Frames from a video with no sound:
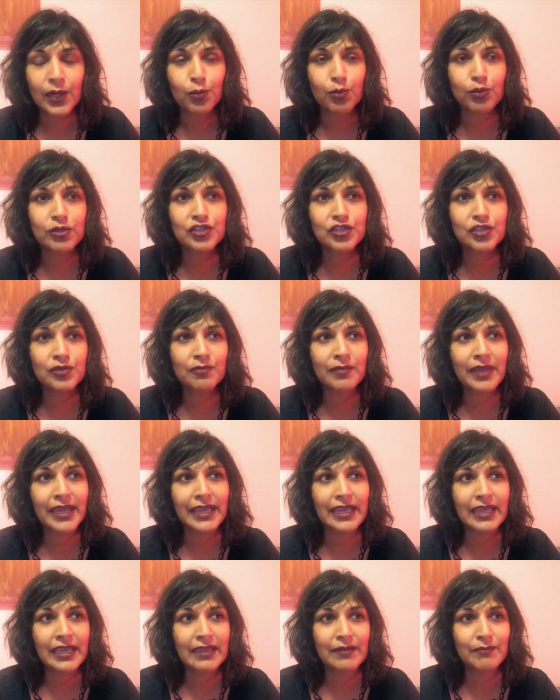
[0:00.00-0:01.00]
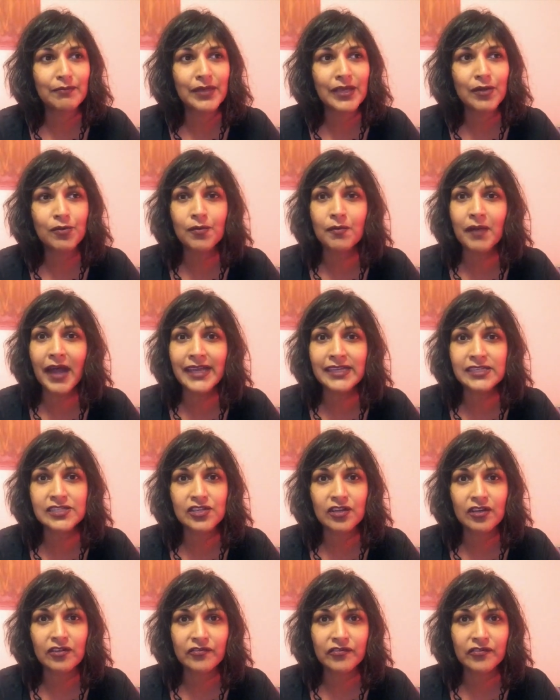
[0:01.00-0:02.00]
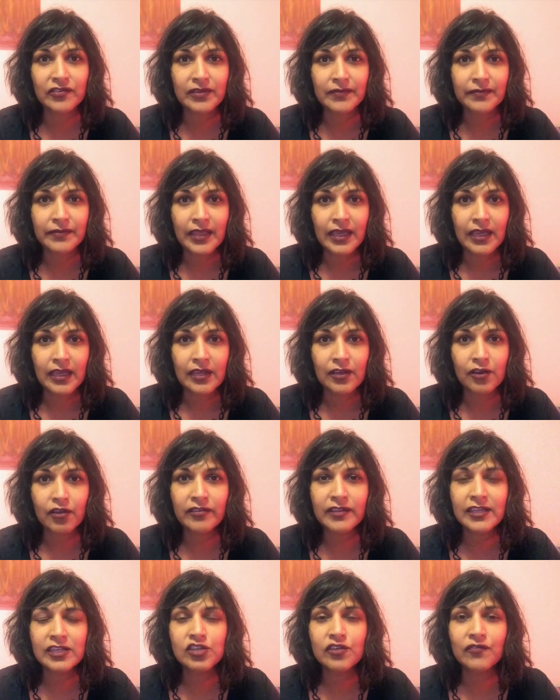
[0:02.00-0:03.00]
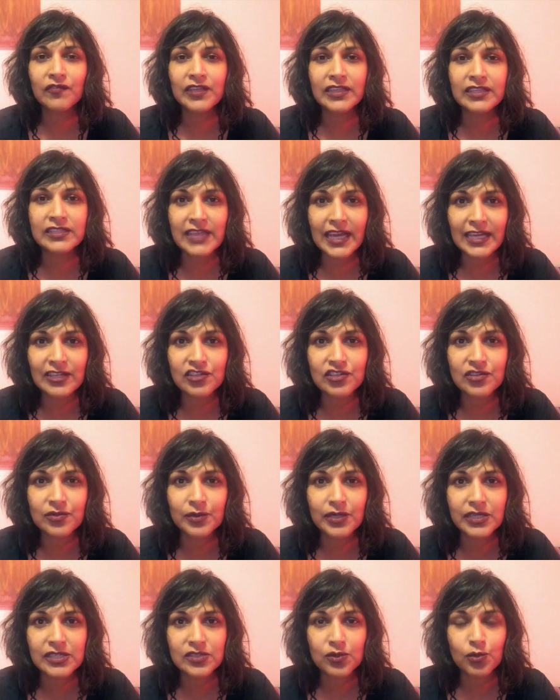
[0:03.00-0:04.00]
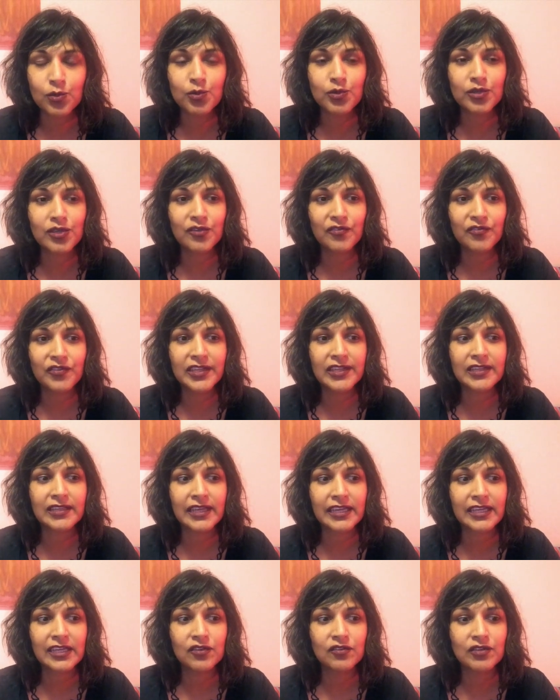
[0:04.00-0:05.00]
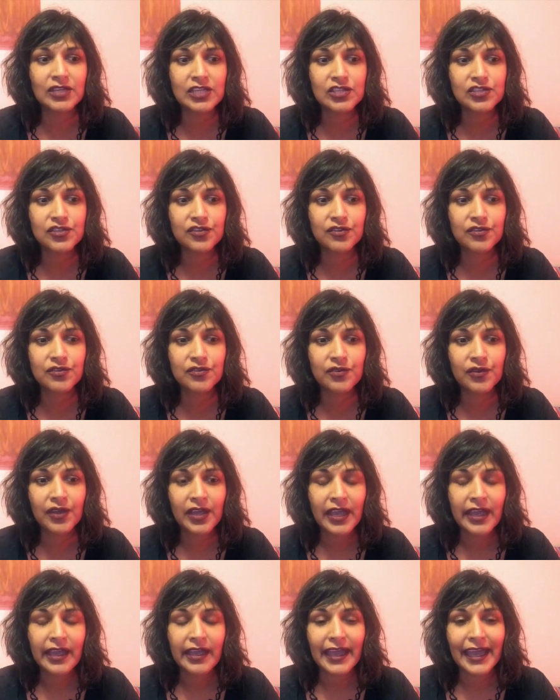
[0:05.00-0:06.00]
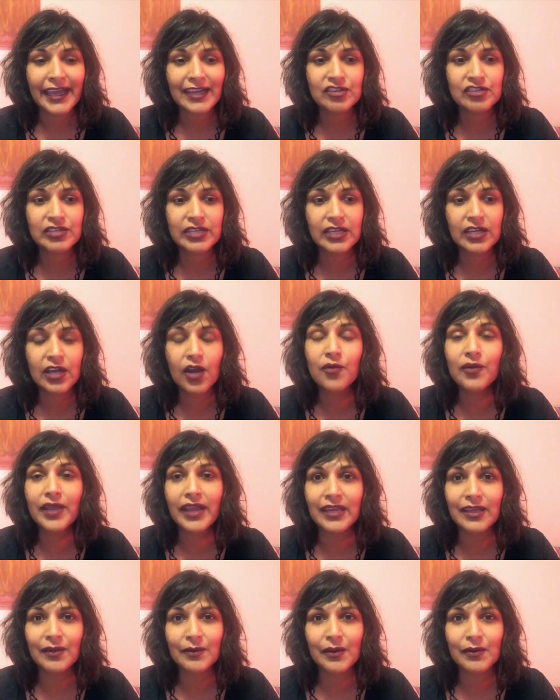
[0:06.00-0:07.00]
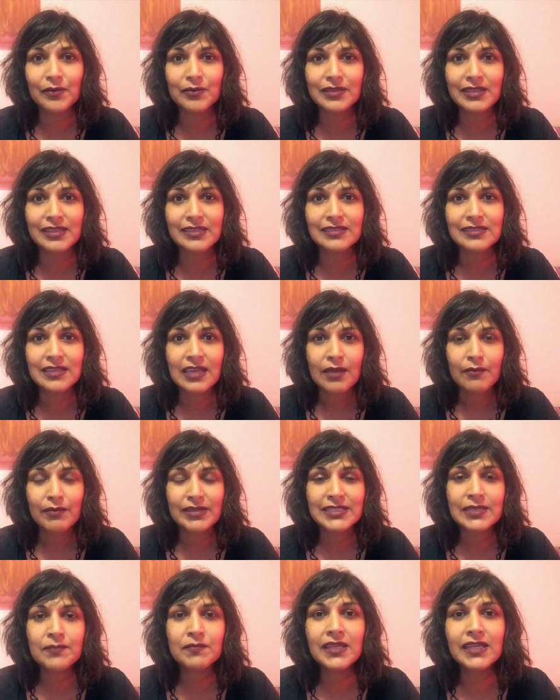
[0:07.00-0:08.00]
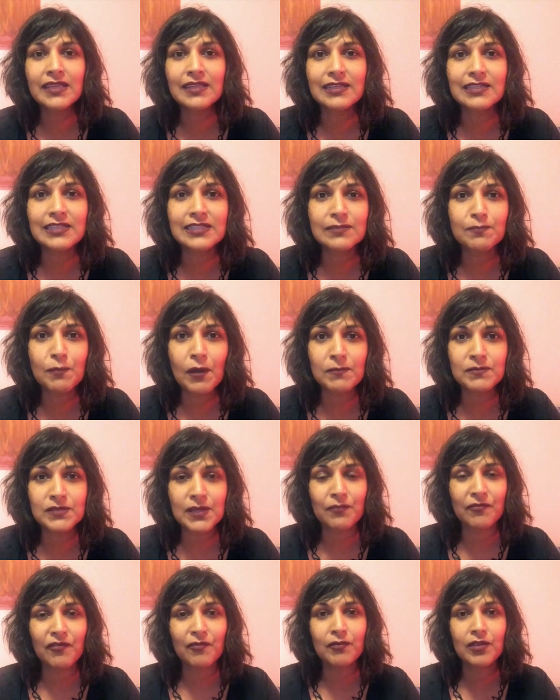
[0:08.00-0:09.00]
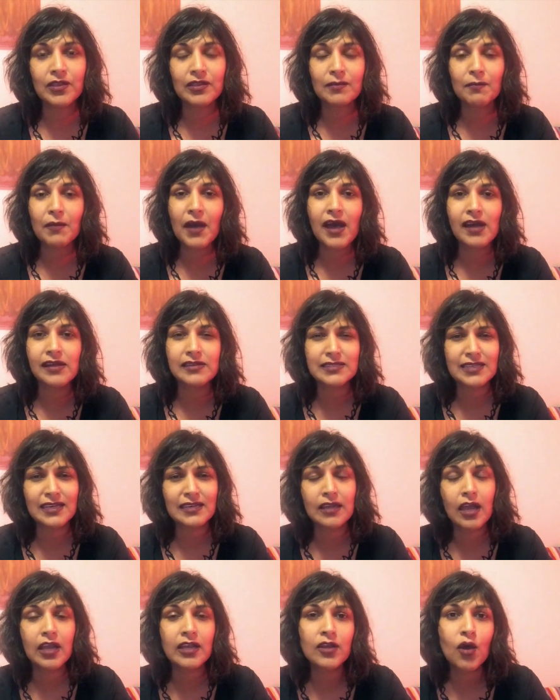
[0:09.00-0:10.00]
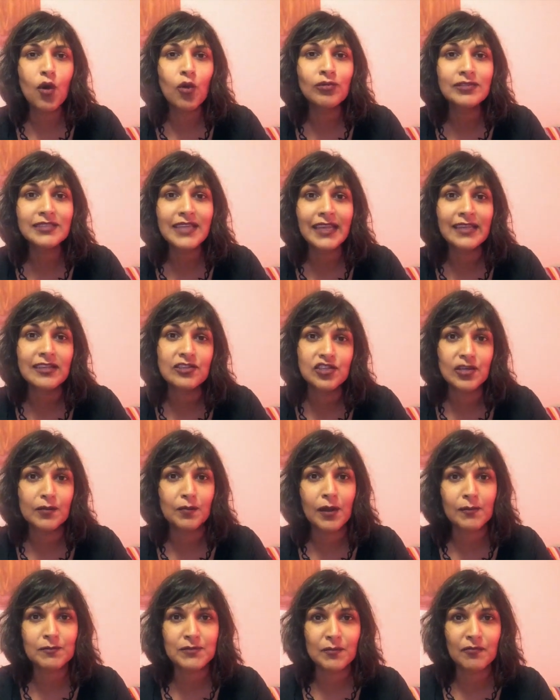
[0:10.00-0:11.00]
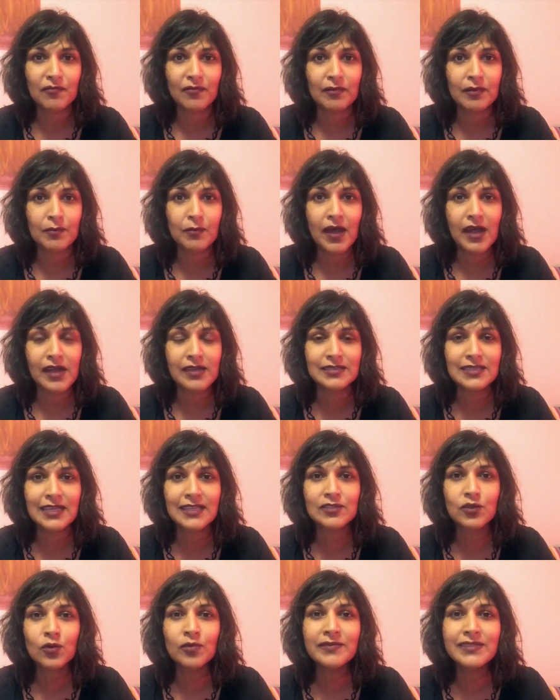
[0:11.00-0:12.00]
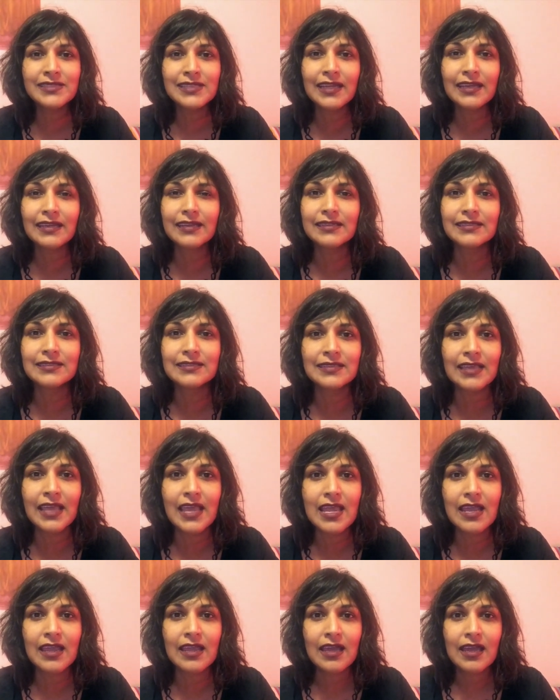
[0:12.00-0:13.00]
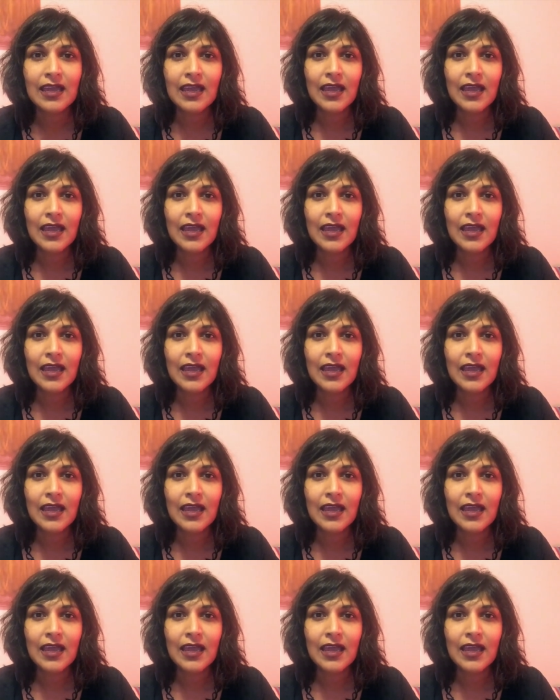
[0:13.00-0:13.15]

which you may be reminded of. Not that you feel attached to it or you feel like you need to actually go anywhere with this, but something that just pops up from the past, an old energy pops up from the past. And it's almost like it's saying,